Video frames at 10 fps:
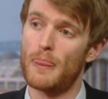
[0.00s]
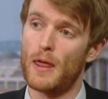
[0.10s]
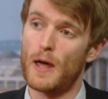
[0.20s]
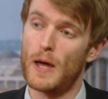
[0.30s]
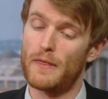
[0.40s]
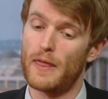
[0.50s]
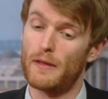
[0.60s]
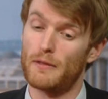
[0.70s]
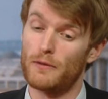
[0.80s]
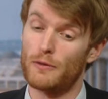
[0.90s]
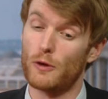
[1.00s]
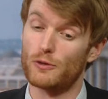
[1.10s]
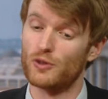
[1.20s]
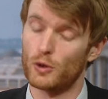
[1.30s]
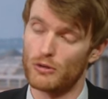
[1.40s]

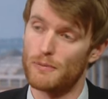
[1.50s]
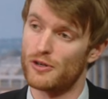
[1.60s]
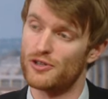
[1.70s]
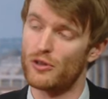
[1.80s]
those scores were pushed